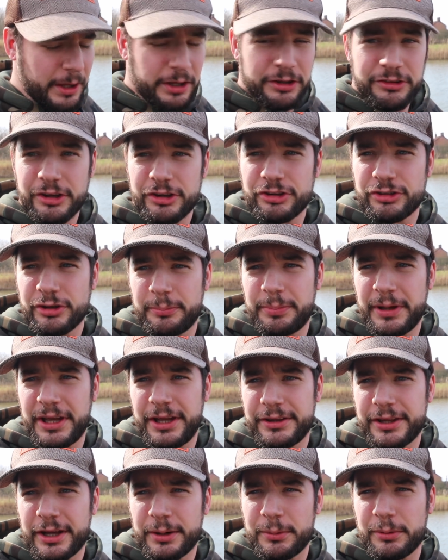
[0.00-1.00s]
Essentially, I
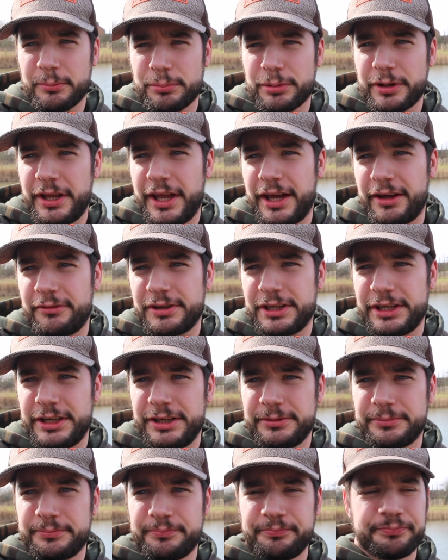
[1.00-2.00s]
baited that one pretty
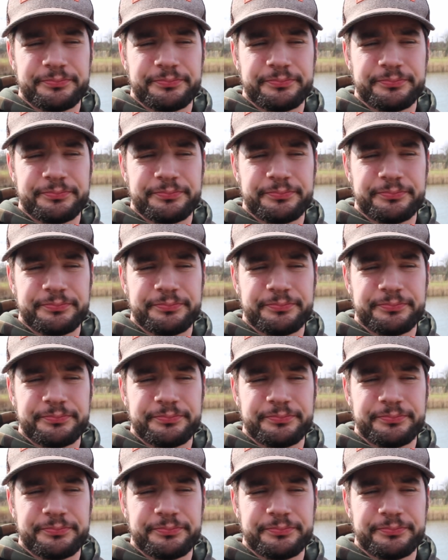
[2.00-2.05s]
heavily.